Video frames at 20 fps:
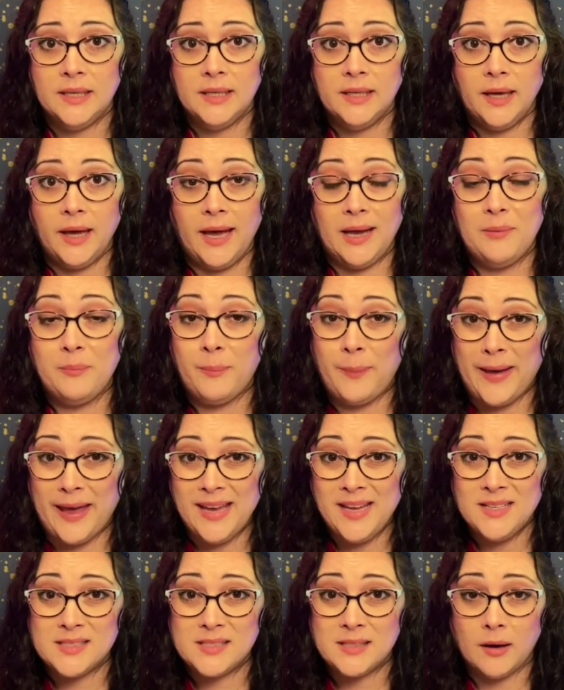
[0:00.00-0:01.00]
and
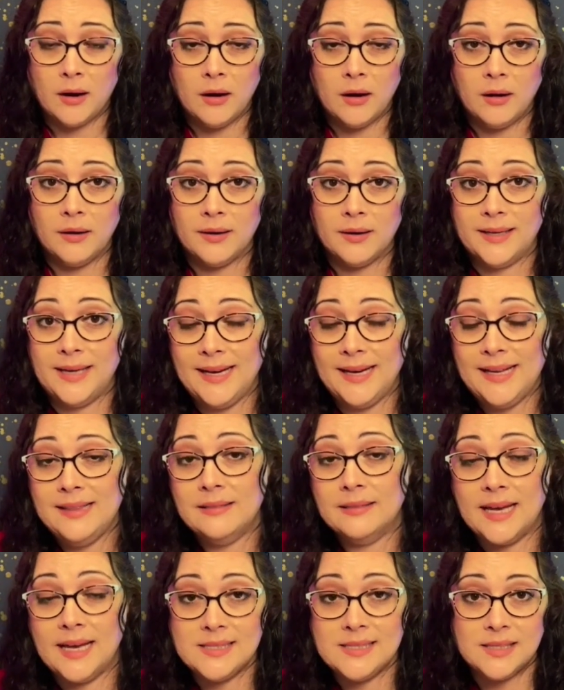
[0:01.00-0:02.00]
banks are getting
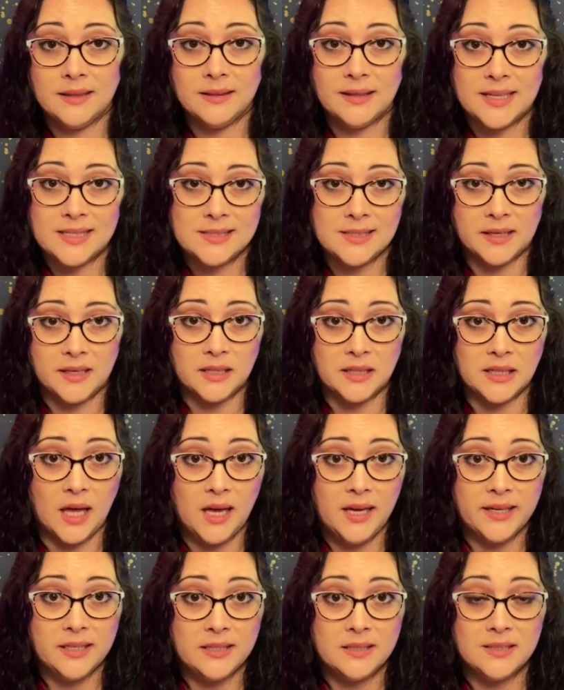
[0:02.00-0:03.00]
less and less
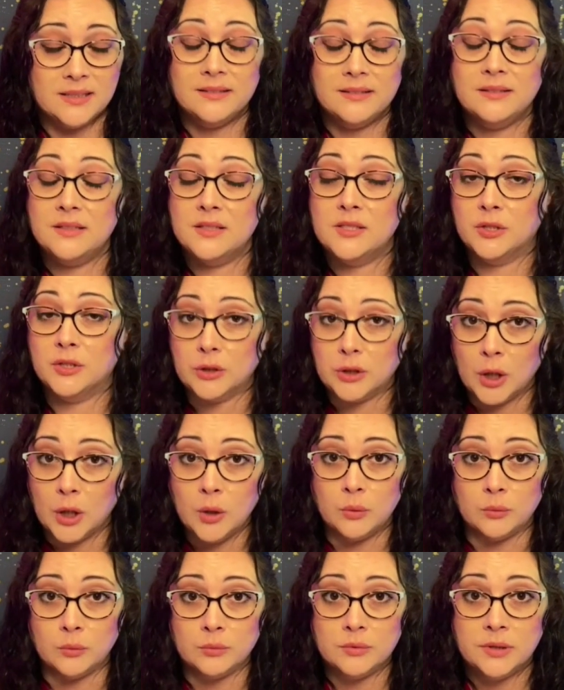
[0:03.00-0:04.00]
inclined to
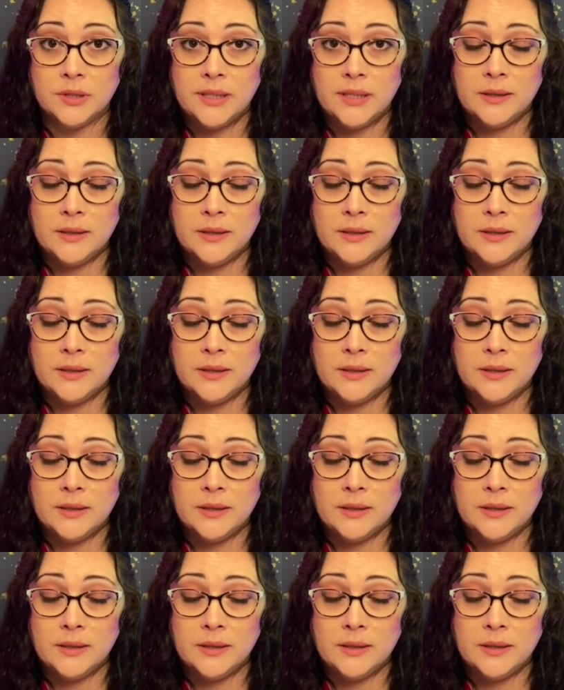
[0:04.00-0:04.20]
loan,